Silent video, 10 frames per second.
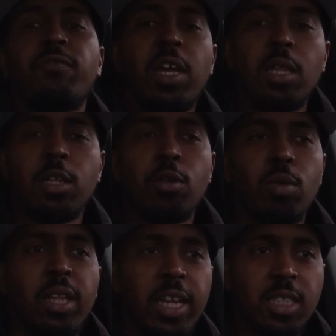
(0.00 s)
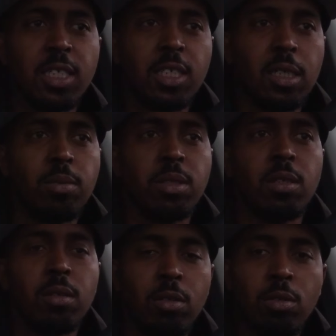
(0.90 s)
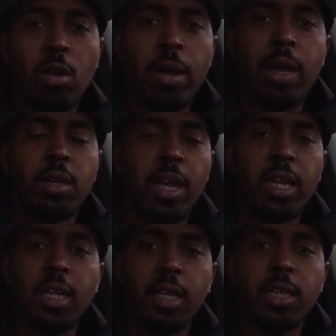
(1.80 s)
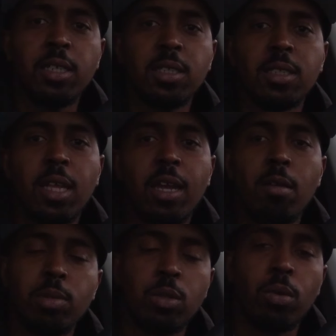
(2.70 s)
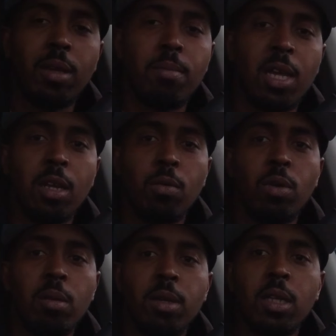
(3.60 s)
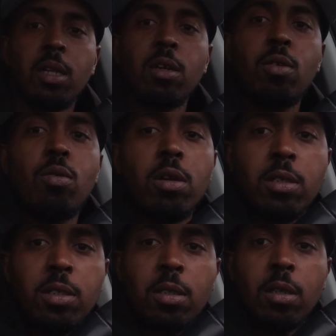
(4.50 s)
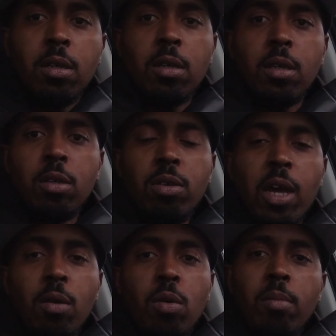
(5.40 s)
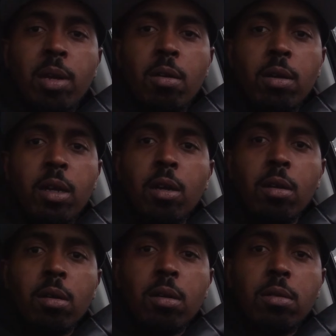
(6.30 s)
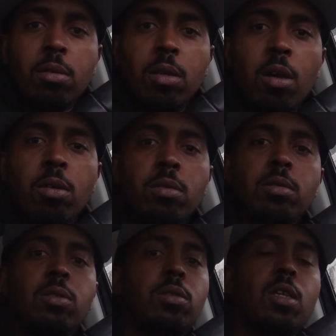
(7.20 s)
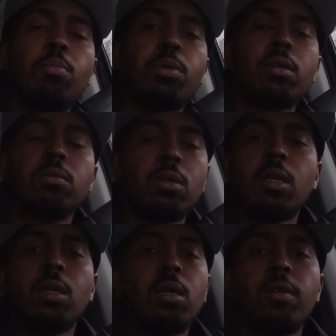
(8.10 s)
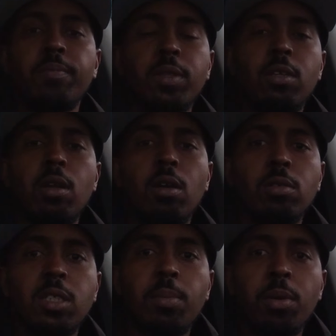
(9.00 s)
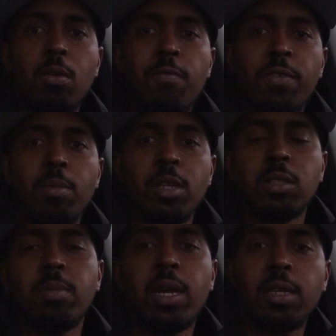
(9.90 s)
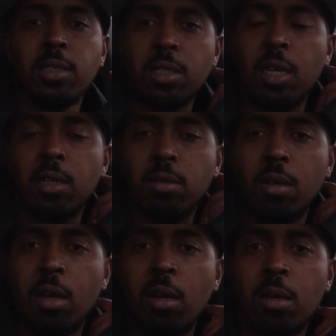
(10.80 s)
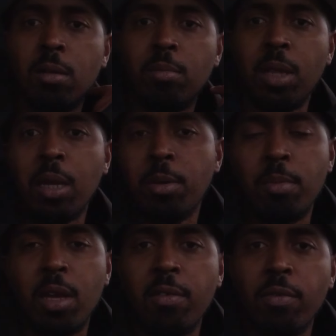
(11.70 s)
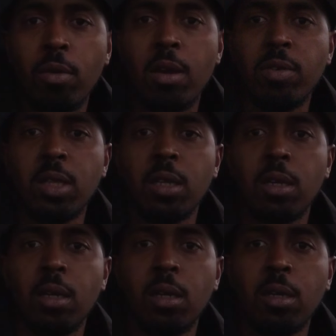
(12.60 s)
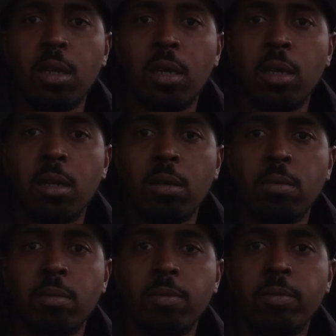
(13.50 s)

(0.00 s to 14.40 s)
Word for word: failing of relationships and you know dating is and now between men and women and of course you got a woman on here you know typical you know typical feminist mindset um blaming men for everything and